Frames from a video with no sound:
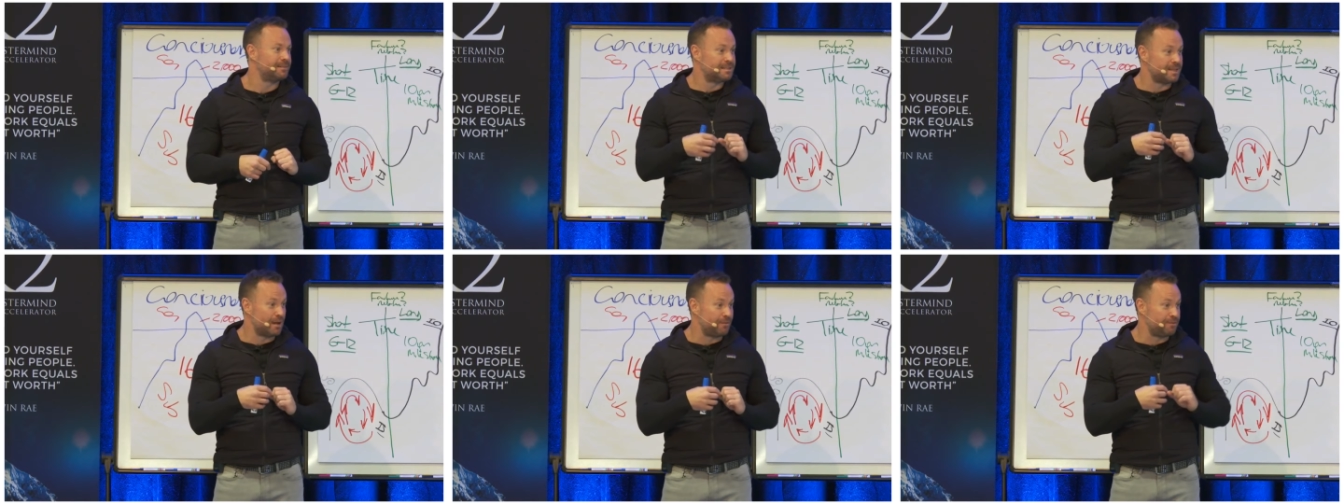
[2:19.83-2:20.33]

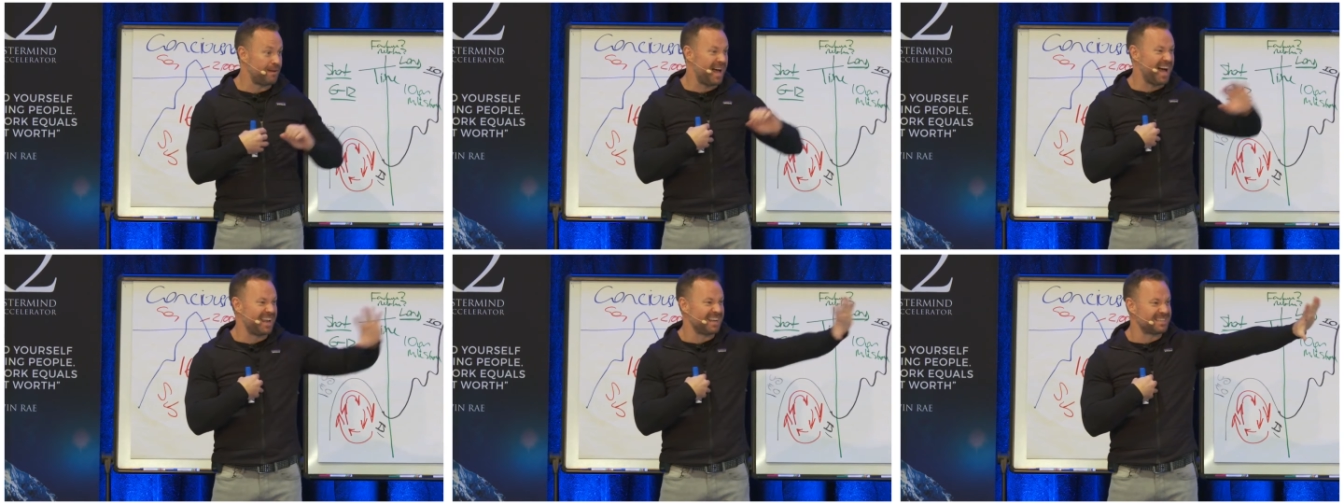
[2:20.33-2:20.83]

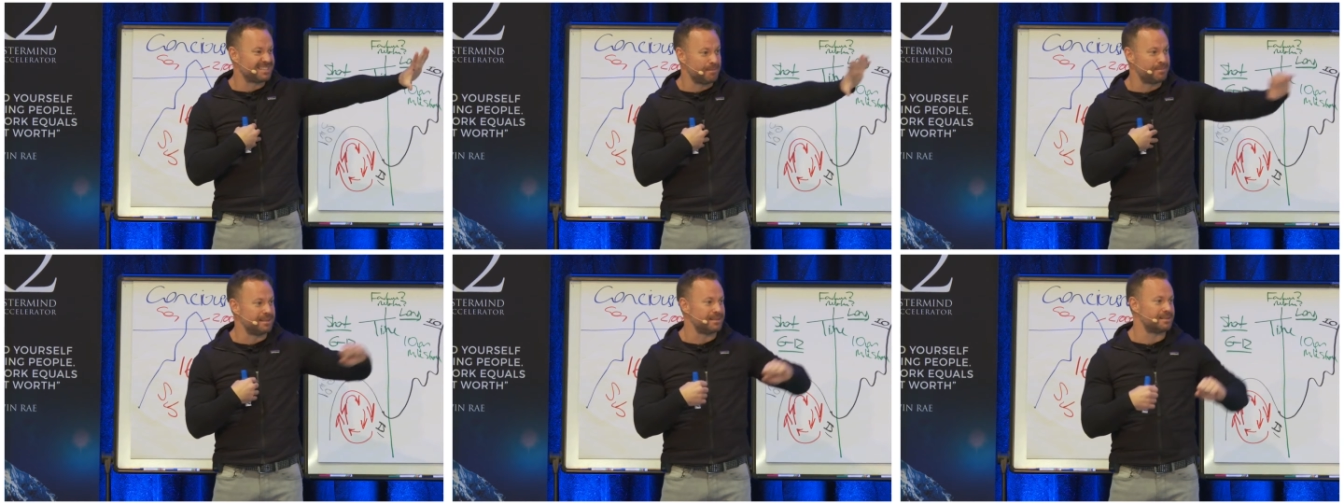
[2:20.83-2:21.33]

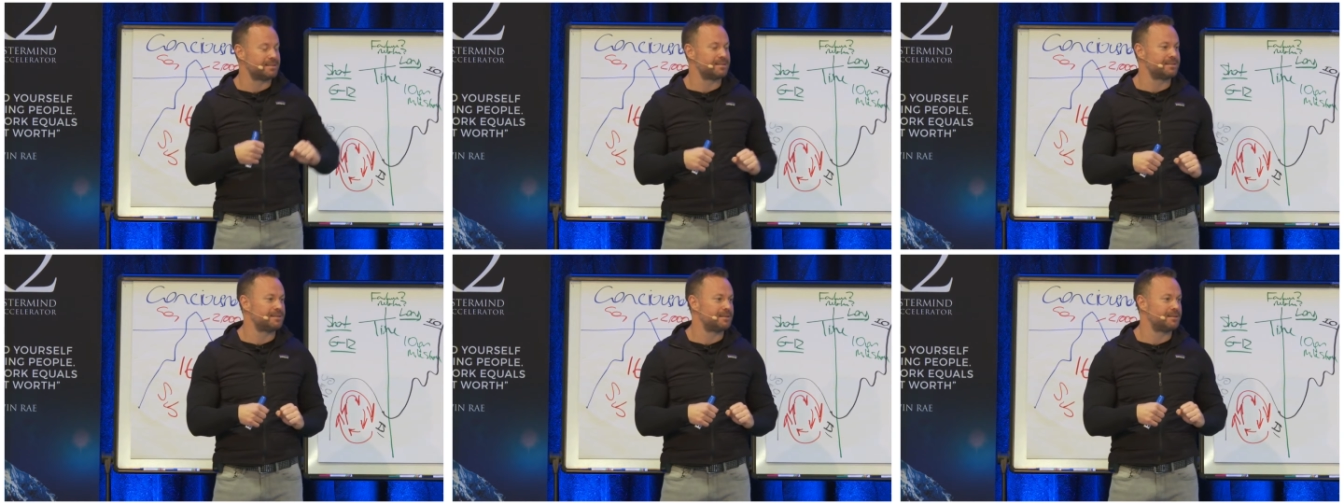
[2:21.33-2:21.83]

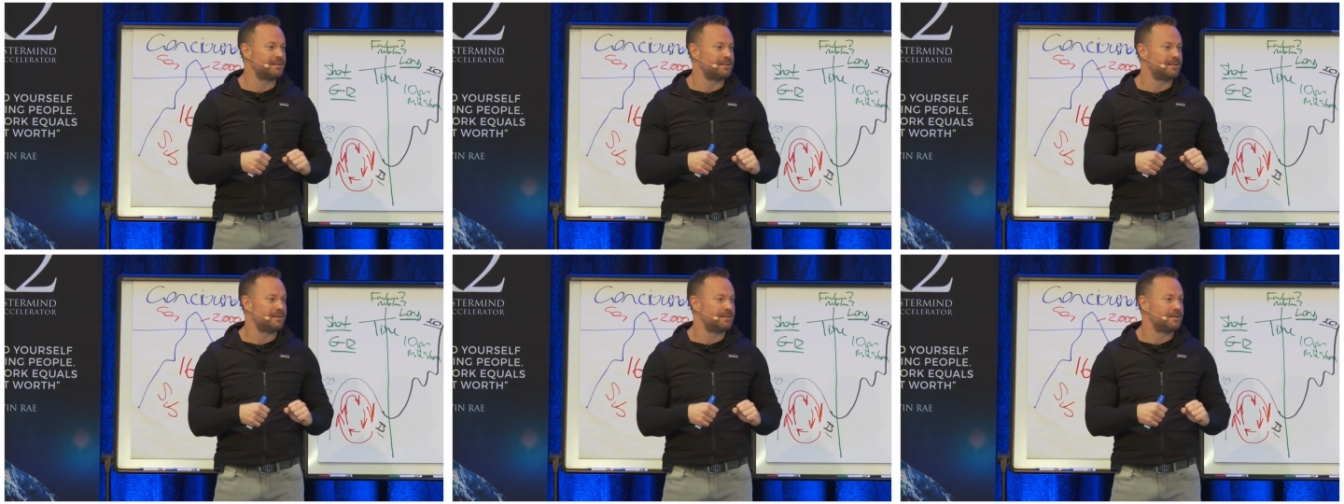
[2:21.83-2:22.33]
self-unacceptance.
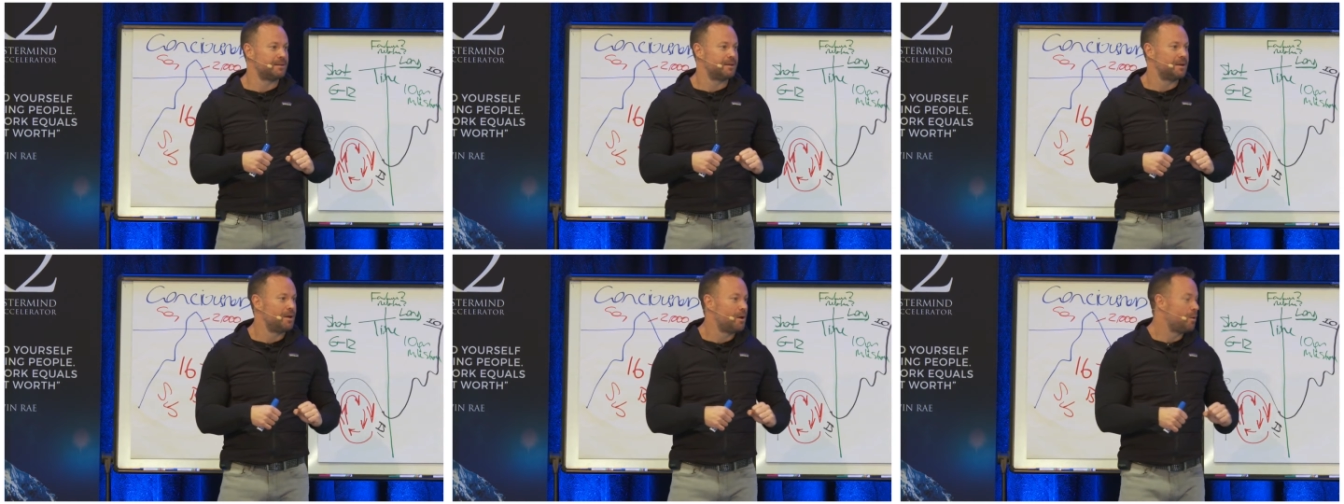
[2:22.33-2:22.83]

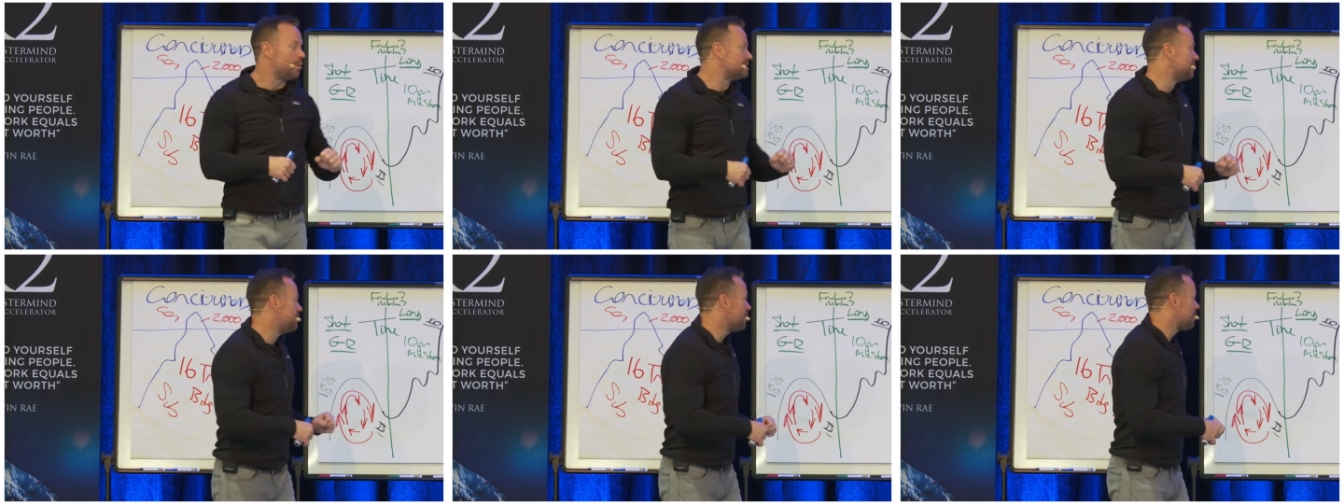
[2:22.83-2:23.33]

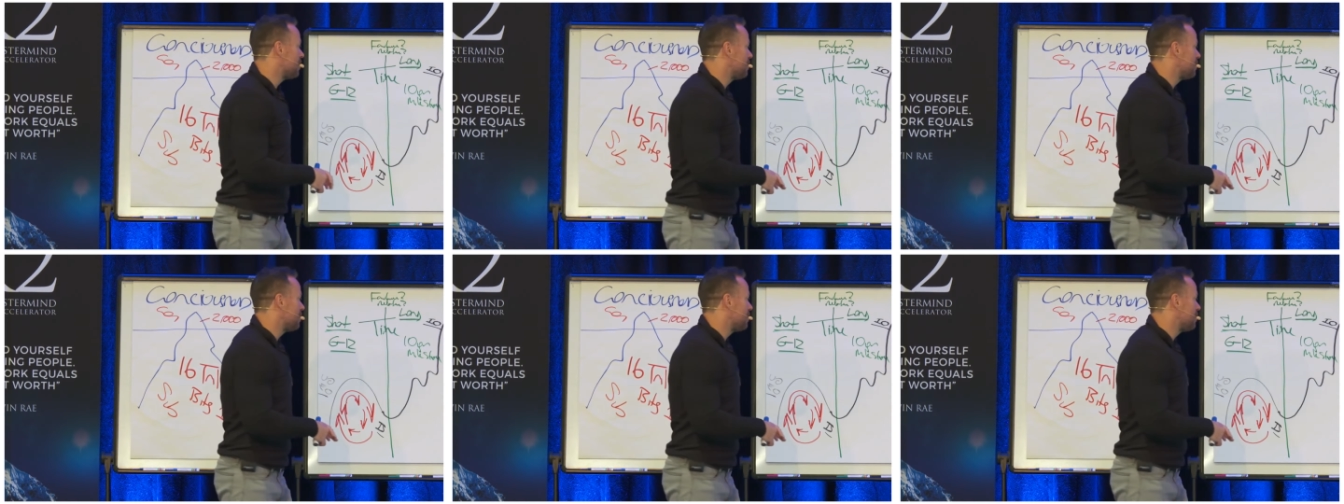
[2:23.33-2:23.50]
Whereas if you